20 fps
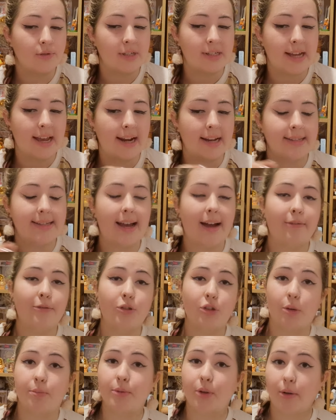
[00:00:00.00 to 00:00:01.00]
retailers have
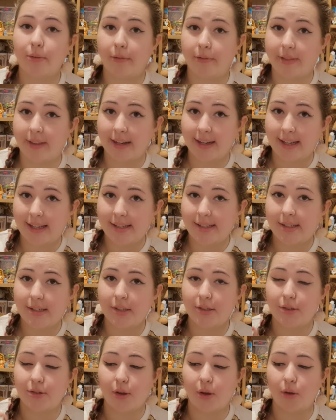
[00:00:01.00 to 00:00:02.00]
dropped off of the list,
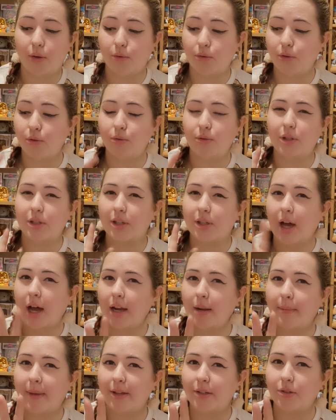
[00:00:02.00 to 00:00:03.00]
so do just
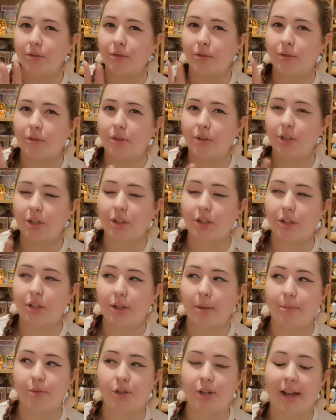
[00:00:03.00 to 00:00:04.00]
kind of make sure just to
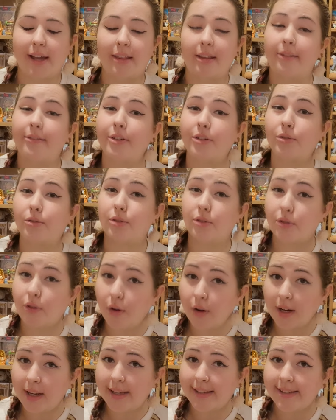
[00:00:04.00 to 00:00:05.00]
double check the official
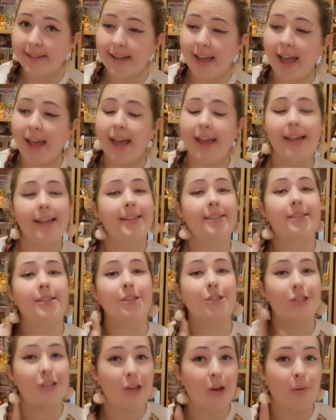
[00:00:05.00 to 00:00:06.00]
stock list. It's
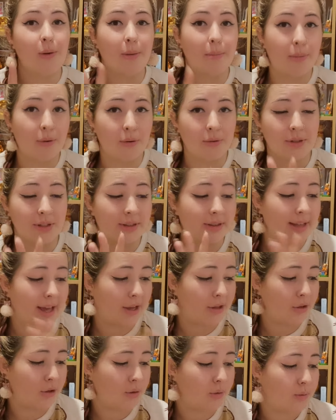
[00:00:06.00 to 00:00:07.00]
so important
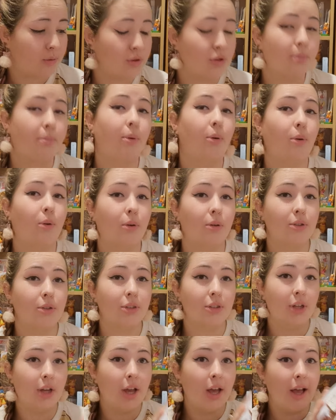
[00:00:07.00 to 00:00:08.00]
that you support
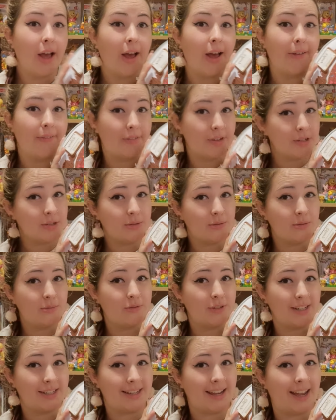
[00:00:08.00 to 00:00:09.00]
official
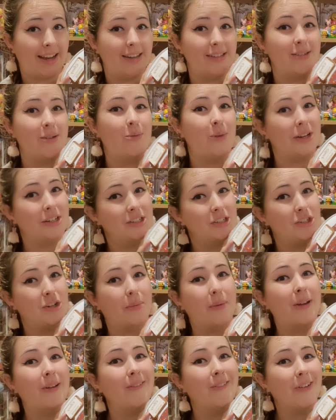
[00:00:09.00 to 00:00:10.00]
retailers when
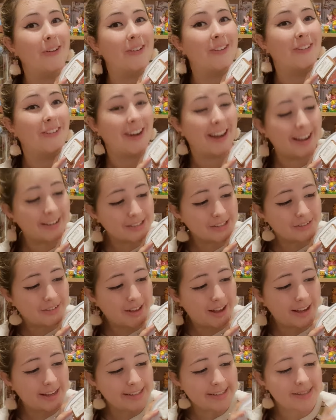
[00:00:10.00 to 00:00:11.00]
shopping for your
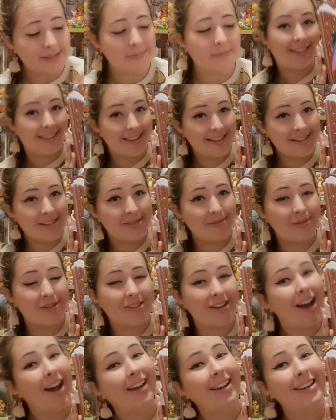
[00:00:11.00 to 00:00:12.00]
Loungeflies. This was
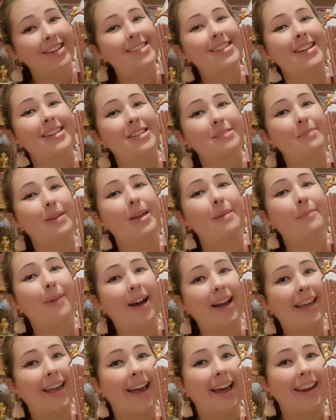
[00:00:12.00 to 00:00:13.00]
kindly sent to me
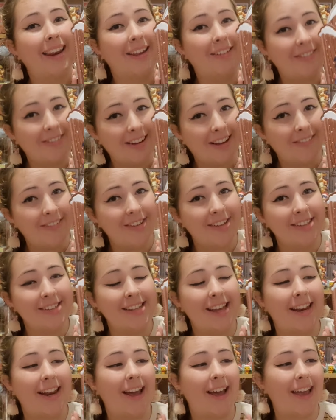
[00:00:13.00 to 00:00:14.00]
by LF Lovers
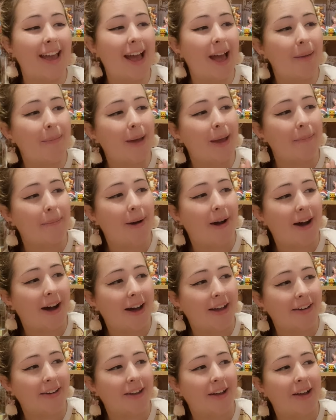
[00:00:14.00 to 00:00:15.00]
and I am a
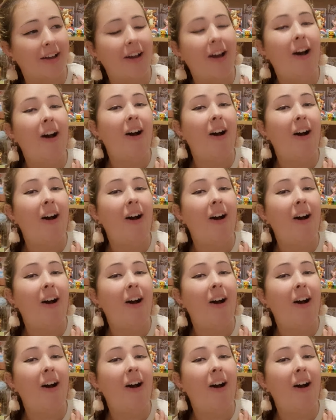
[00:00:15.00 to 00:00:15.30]
partner